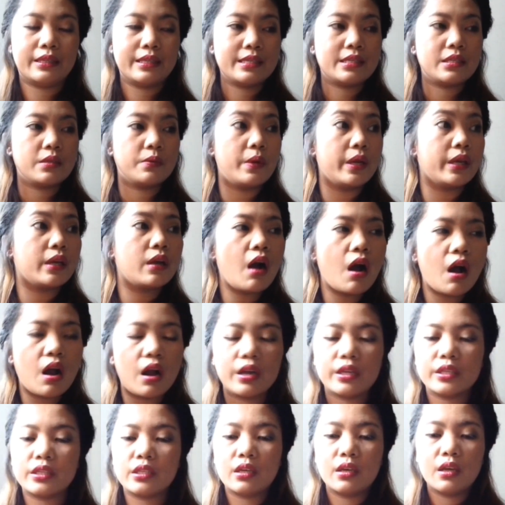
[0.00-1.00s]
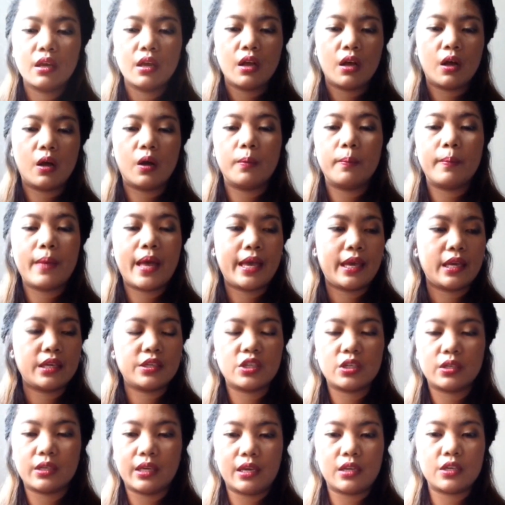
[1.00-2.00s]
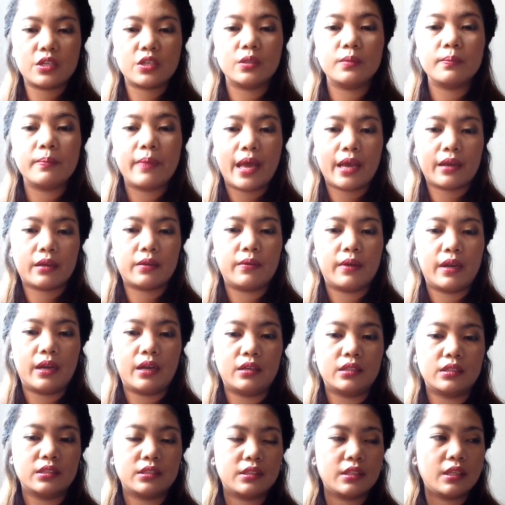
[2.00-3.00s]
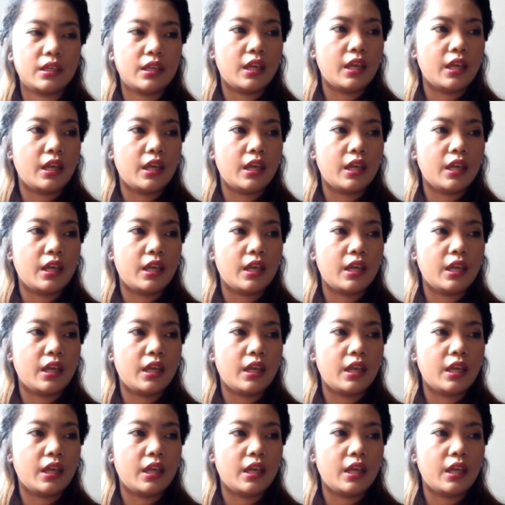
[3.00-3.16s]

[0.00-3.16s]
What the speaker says: disregard of my education background,